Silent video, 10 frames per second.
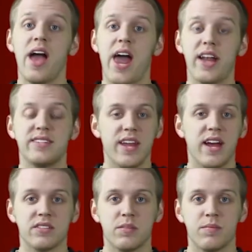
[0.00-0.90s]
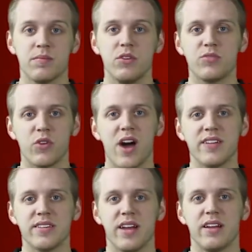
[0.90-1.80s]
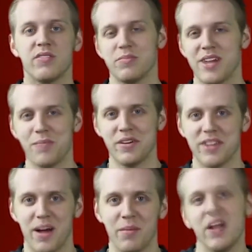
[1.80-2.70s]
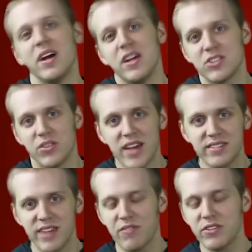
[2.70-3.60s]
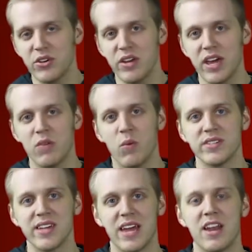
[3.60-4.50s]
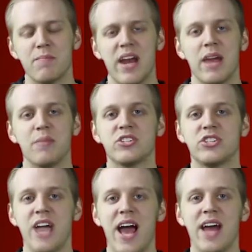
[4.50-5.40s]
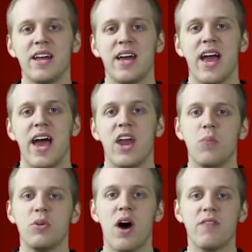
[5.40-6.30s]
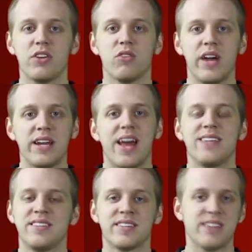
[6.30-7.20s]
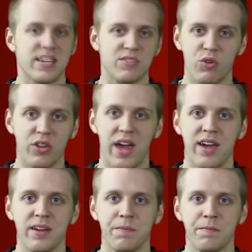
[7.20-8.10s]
And I send out some useful content from time to time. So thanks again for tuning in. Once again, my name is Chad, and I hope you all have a great and successful day.